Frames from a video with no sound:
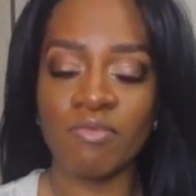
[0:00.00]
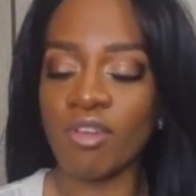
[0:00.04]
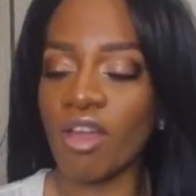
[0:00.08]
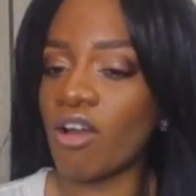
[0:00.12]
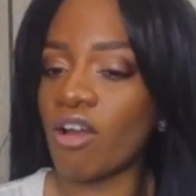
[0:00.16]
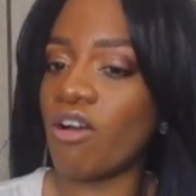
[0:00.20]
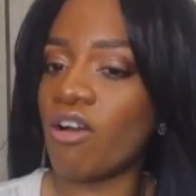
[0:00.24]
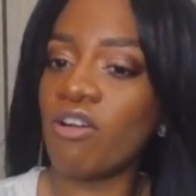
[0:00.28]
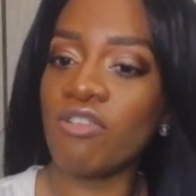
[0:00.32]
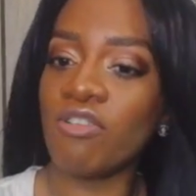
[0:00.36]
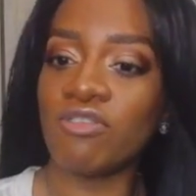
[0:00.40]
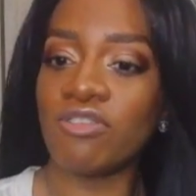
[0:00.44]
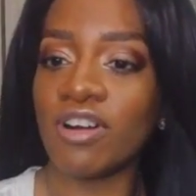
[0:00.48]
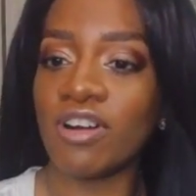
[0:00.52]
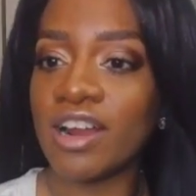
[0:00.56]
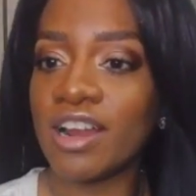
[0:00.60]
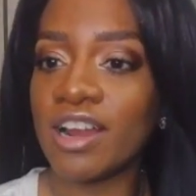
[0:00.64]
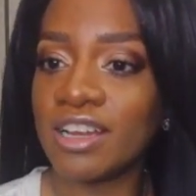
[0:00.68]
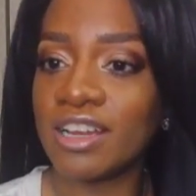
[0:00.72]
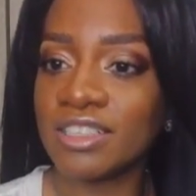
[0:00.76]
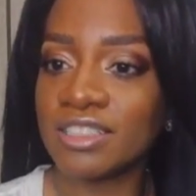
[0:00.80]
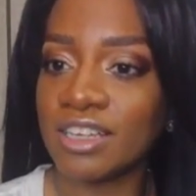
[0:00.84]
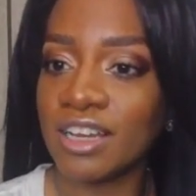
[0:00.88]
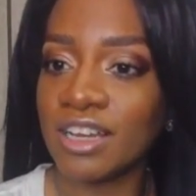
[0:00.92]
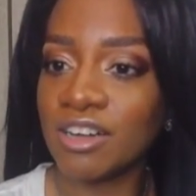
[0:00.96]
All
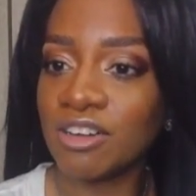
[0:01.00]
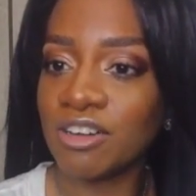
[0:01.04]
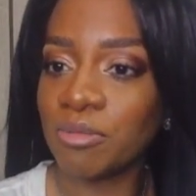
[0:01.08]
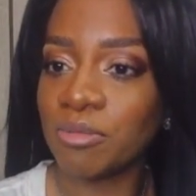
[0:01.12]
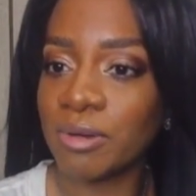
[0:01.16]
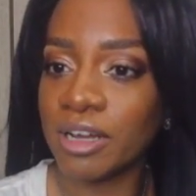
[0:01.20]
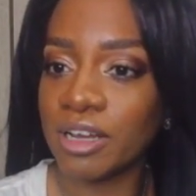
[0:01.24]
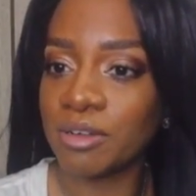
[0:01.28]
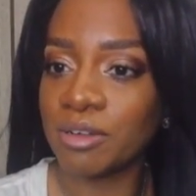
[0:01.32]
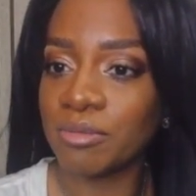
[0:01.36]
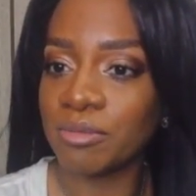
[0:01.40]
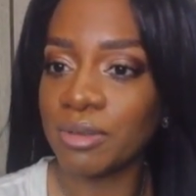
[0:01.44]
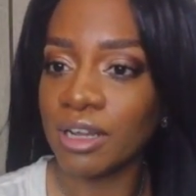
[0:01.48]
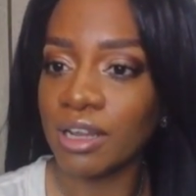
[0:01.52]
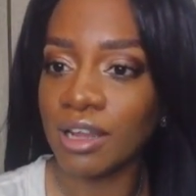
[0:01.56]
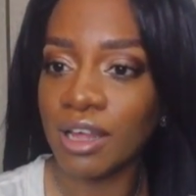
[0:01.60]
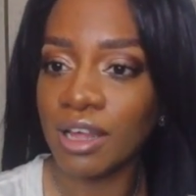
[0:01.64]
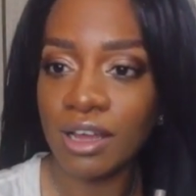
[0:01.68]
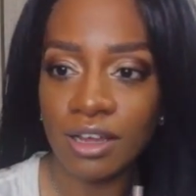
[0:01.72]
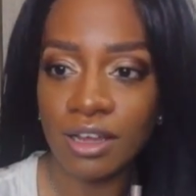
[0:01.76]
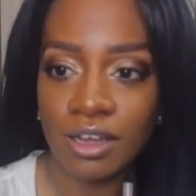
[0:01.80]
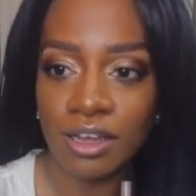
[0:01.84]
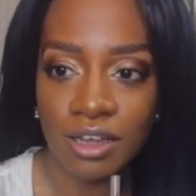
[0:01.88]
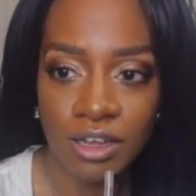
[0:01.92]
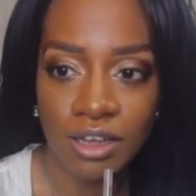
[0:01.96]
right, I hope I am
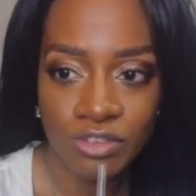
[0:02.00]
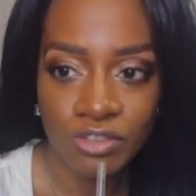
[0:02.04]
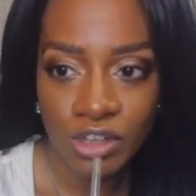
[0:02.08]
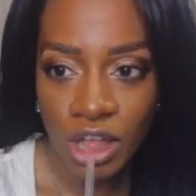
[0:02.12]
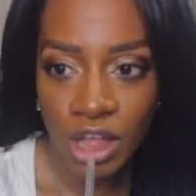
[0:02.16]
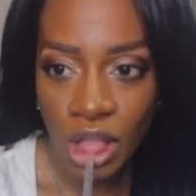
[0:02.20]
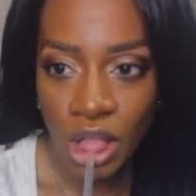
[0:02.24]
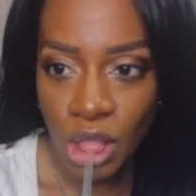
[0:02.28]
alive.